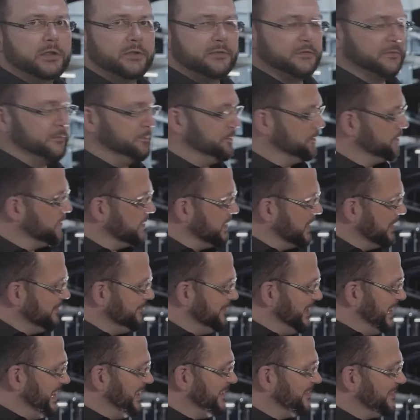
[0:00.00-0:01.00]
what happens
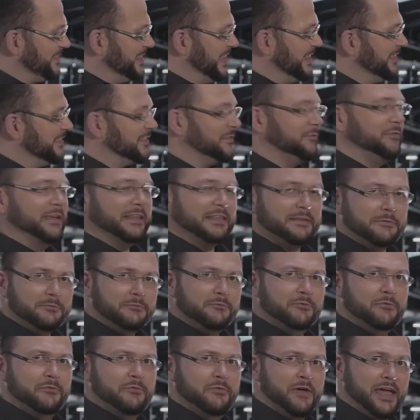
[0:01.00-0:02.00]
next. If the grid
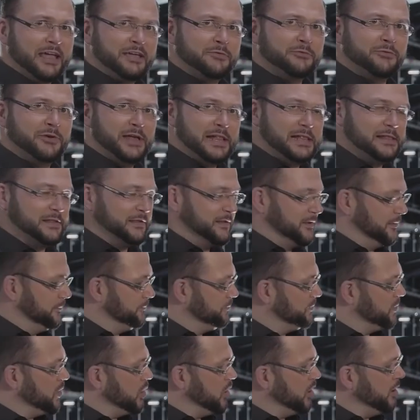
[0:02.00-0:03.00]
fails, the
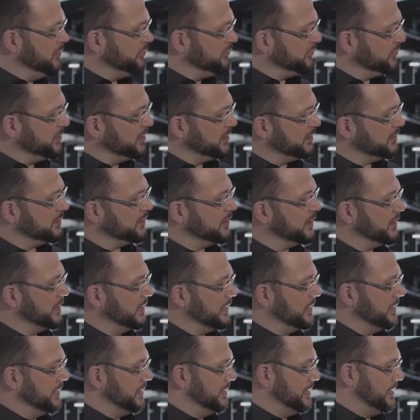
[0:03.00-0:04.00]
system protection
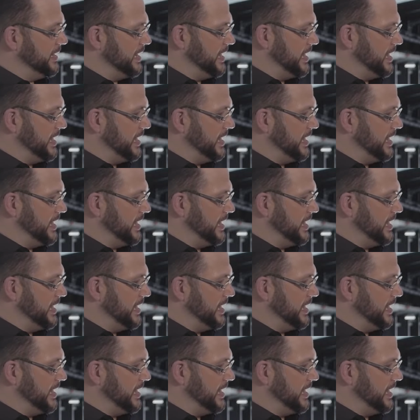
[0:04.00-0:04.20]
opens.